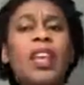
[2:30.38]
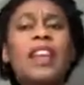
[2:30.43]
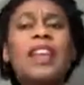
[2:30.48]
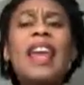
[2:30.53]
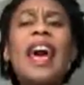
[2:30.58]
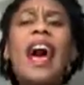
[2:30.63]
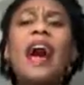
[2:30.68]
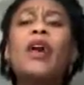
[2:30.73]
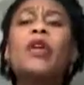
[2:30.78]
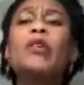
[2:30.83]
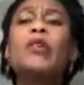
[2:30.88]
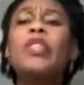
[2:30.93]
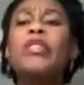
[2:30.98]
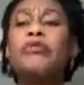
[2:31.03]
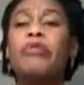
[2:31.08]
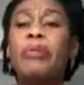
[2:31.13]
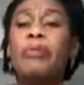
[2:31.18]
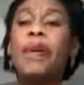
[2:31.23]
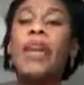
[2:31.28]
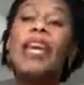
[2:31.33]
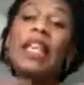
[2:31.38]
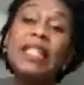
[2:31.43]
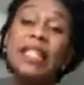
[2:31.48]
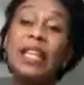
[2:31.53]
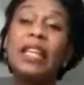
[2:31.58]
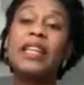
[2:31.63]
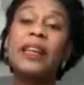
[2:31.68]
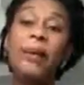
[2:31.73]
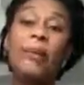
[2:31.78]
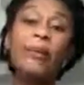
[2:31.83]
Now, with
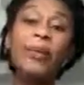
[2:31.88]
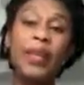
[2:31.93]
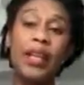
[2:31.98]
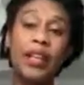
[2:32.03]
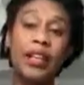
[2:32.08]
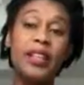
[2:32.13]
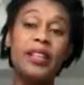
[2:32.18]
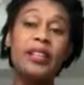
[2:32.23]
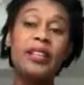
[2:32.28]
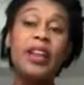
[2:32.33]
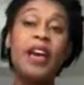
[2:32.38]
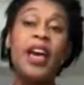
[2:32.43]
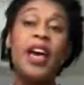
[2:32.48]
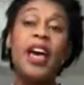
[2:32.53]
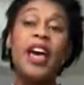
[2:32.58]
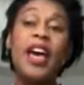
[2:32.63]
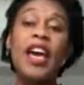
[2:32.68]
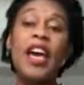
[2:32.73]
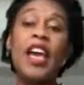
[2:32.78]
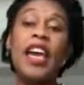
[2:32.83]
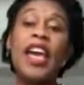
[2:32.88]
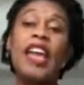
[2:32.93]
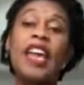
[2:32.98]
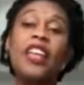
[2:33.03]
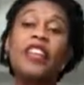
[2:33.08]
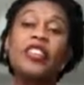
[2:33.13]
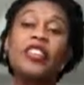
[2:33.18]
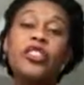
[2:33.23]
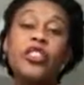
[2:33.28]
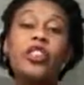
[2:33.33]
repeating numbers,
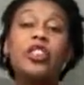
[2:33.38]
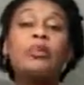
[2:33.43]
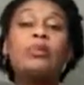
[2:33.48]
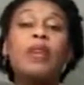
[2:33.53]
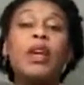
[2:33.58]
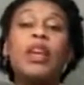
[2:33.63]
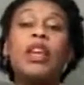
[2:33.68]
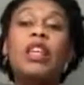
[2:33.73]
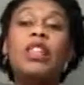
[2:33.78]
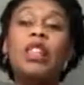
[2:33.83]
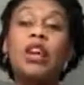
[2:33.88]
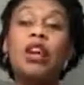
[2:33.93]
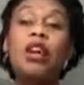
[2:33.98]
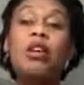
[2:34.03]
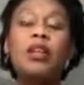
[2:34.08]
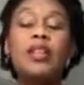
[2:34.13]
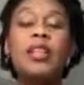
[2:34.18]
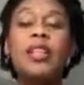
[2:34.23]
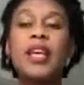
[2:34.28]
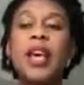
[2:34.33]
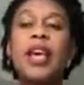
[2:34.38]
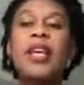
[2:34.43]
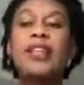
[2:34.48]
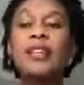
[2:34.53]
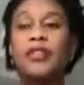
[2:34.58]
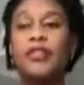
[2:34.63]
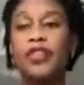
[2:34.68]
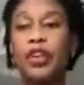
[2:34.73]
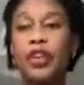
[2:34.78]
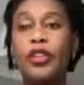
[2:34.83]
it should be the context
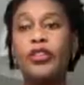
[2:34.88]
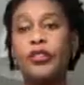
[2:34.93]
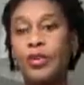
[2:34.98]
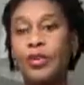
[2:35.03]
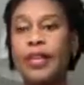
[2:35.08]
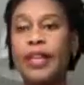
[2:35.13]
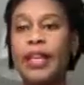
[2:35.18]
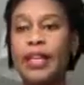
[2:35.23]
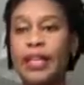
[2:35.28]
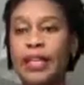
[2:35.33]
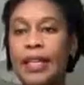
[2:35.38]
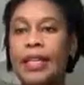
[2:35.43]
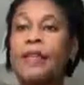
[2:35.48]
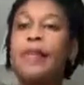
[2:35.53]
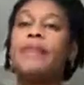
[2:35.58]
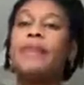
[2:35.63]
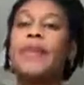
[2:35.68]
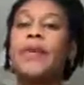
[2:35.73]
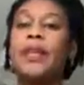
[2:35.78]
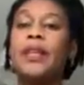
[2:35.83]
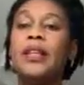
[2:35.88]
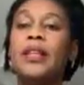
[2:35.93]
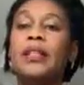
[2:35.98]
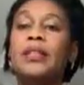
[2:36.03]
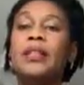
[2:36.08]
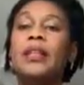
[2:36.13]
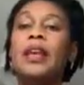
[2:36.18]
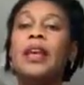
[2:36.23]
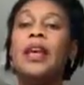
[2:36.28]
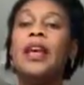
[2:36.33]
of those repeating
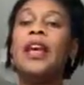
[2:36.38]
numbers.